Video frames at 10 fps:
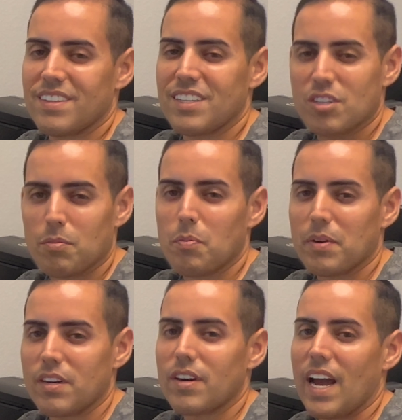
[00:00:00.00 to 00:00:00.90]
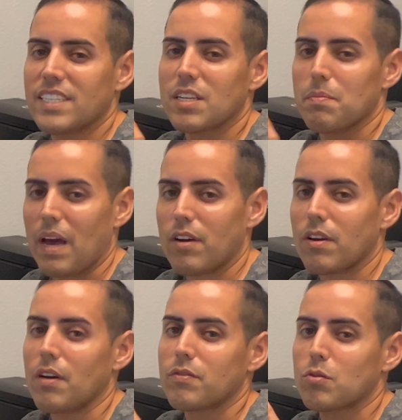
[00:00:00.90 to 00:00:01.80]
The thermal printer has a
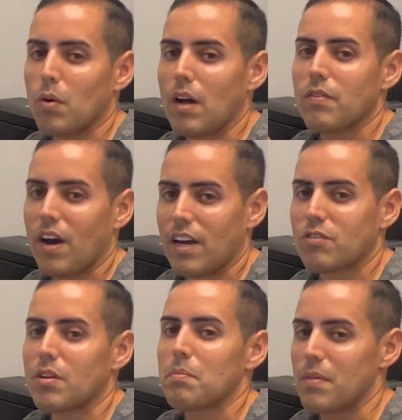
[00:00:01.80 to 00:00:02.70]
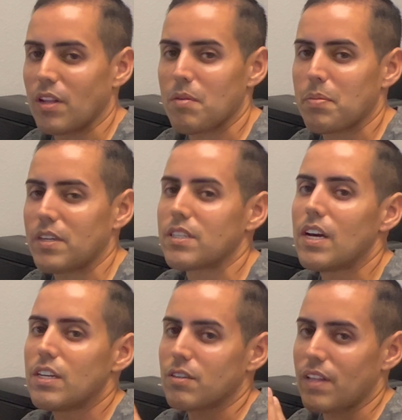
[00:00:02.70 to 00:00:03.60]
battery of 1200 milliamperes,
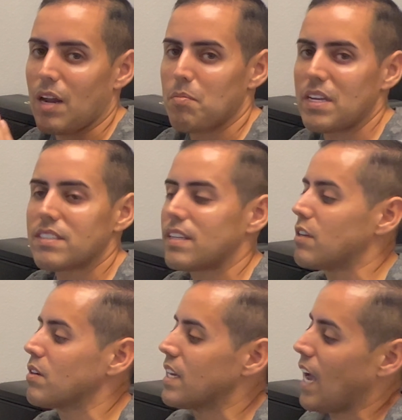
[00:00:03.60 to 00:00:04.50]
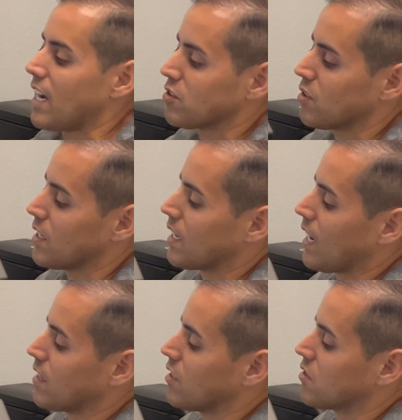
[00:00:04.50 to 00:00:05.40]
so that means that you can actually
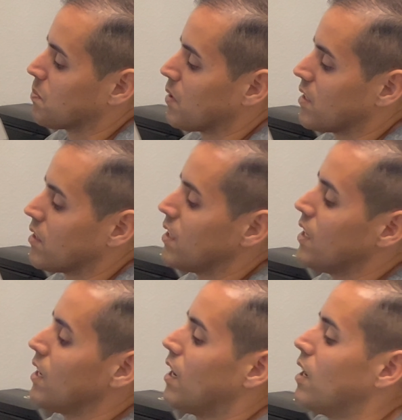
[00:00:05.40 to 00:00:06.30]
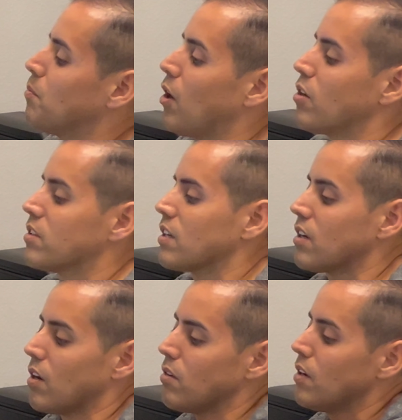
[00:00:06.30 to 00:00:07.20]
get this printer on the
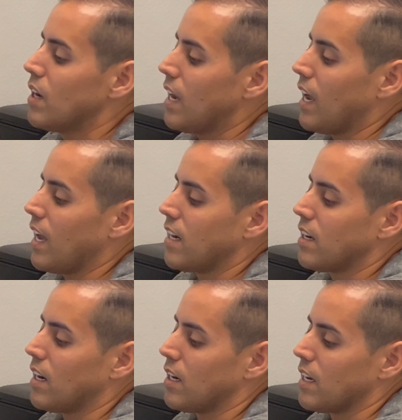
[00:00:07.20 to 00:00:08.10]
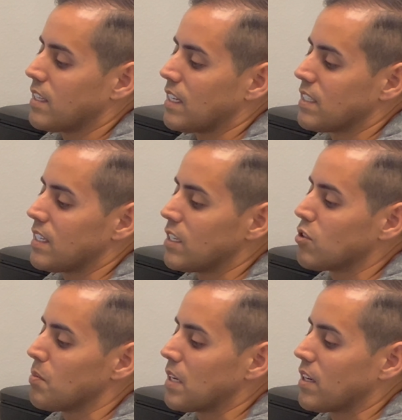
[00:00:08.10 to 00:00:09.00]
go, and it doesn't need
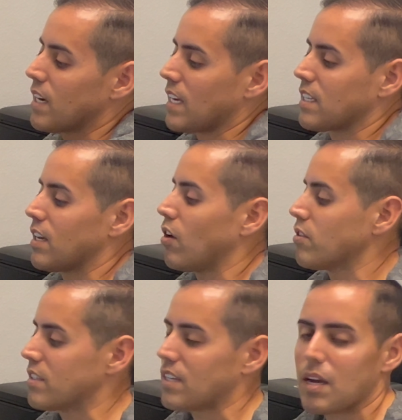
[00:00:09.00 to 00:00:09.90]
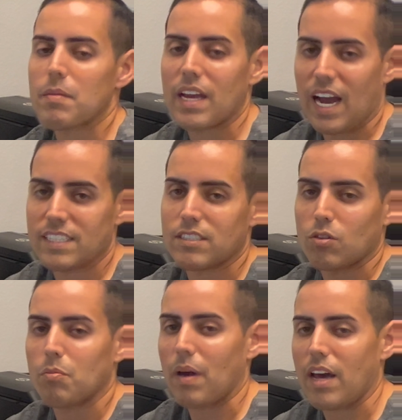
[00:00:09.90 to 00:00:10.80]
to be connected all the time. It has its
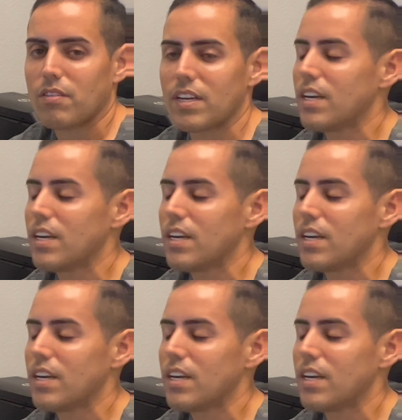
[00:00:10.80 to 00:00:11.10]
own battery.